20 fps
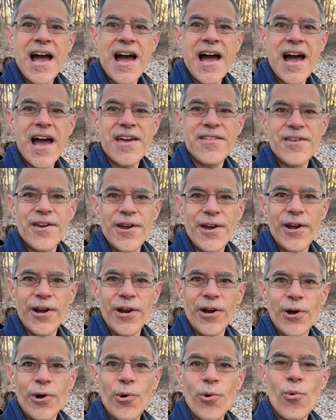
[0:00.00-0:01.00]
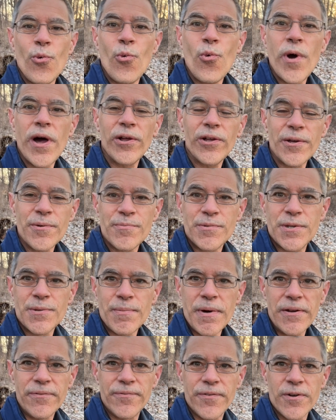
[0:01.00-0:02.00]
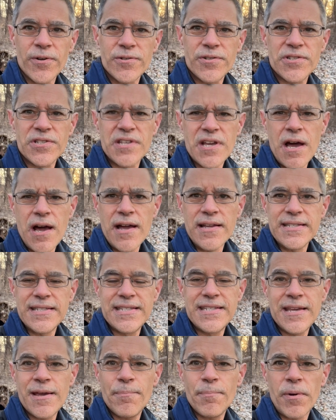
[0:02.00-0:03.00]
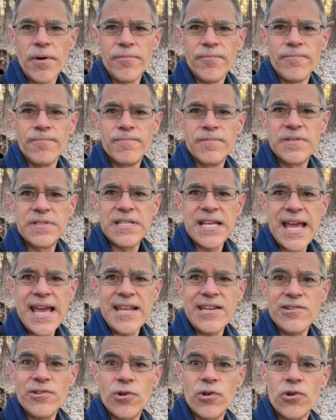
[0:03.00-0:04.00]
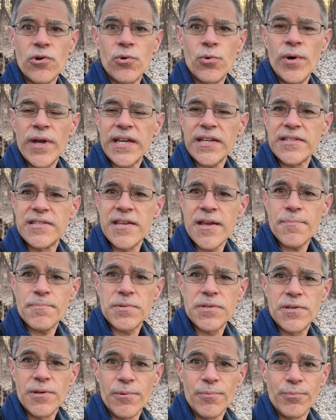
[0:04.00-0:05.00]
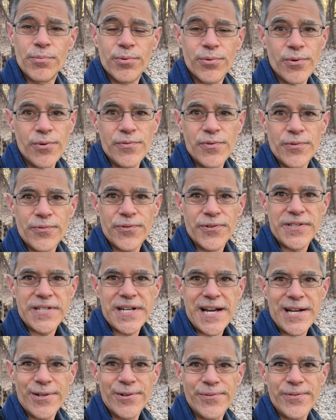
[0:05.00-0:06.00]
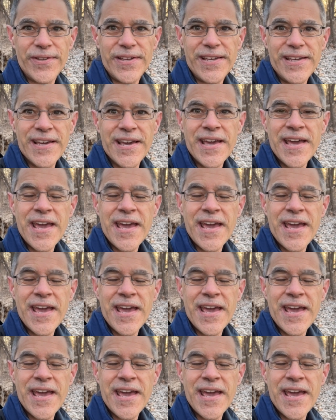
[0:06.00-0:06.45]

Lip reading: Hi there. Welcome to my first tip of 10 quick tips to improve your photography.